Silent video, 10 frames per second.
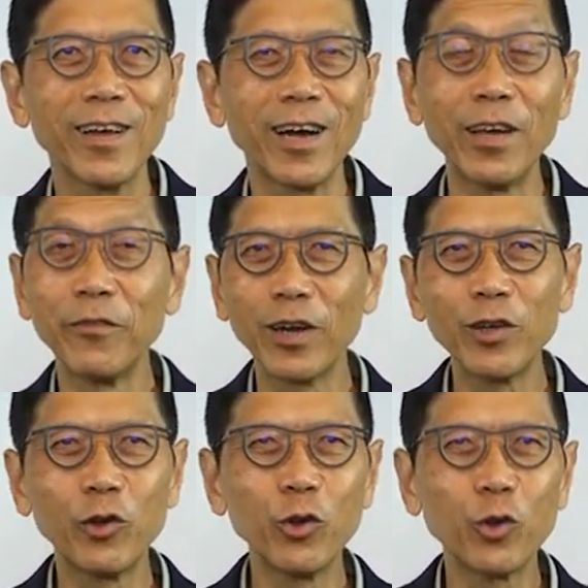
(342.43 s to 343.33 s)
I
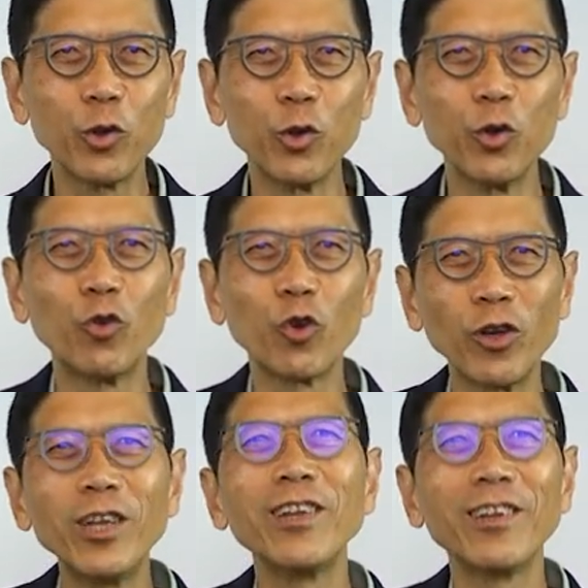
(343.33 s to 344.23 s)
invite you to
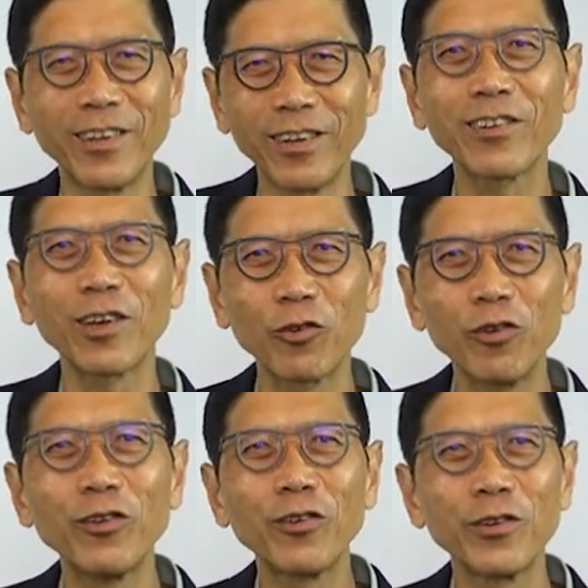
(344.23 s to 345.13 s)
join in the
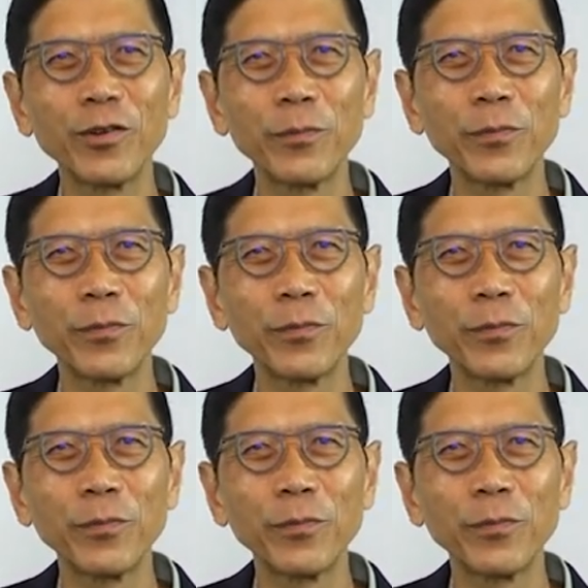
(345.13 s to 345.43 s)
discussions